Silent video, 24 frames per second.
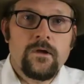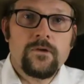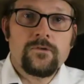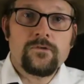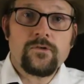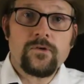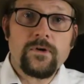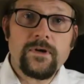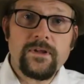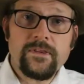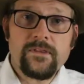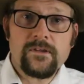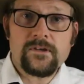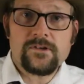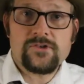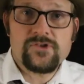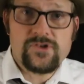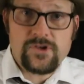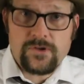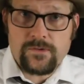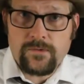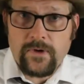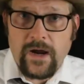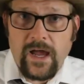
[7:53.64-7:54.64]
During the
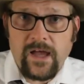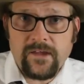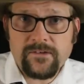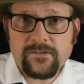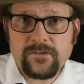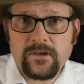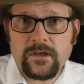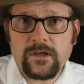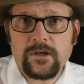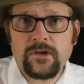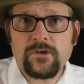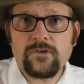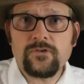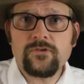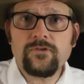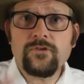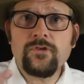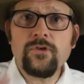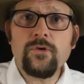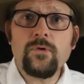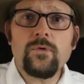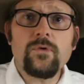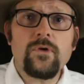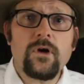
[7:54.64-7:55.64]
Jurassic,
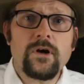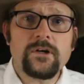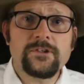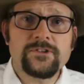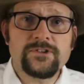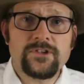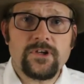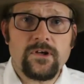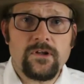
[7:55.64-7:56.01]
two large